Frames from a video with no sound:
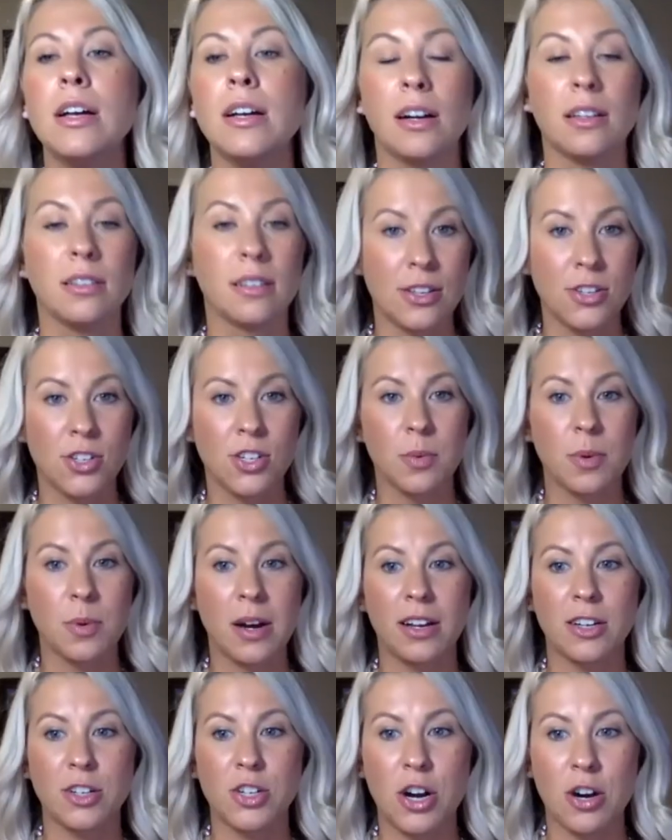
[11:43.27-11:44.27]
unless you're
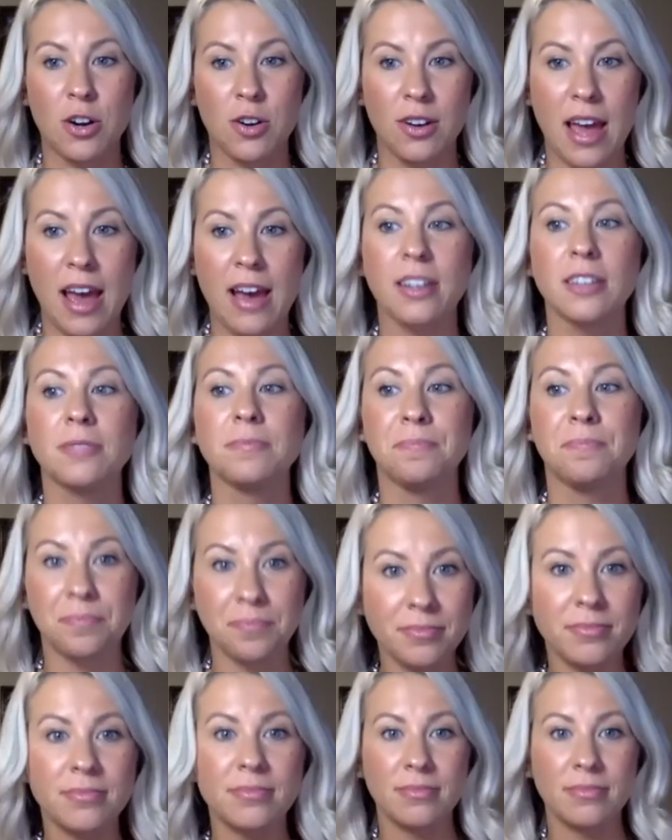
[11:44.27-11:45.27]
wearing a turtleneck,
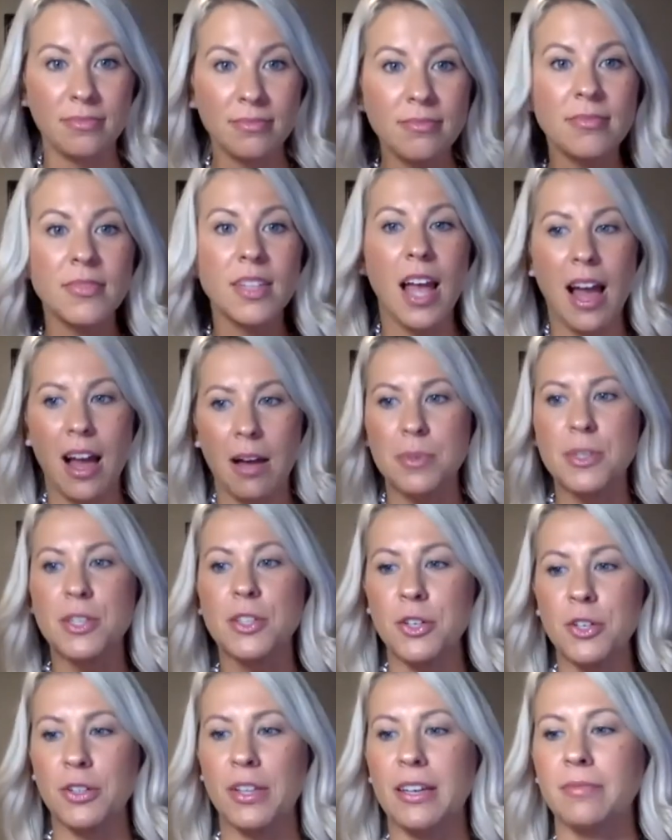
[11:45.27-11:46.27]

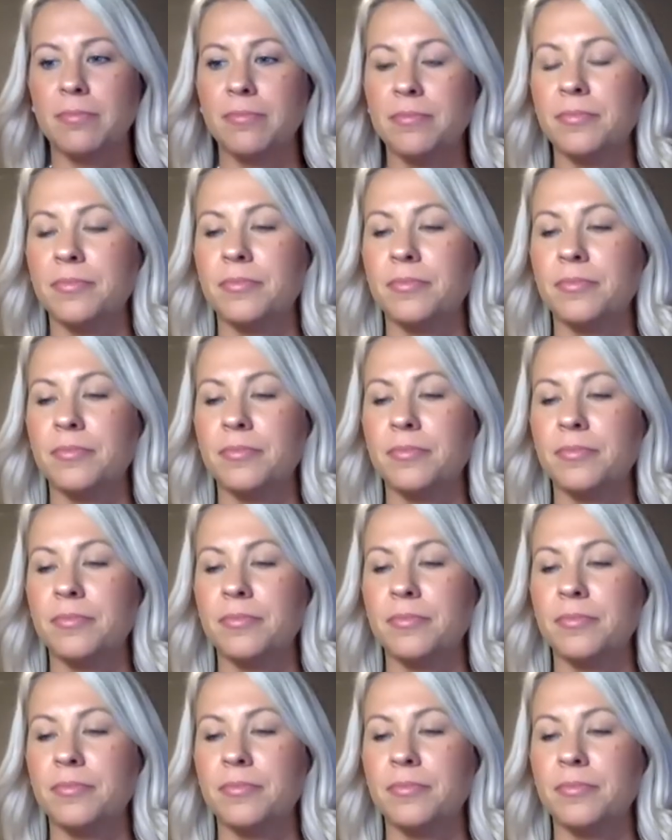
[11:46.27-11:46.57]
absolutely.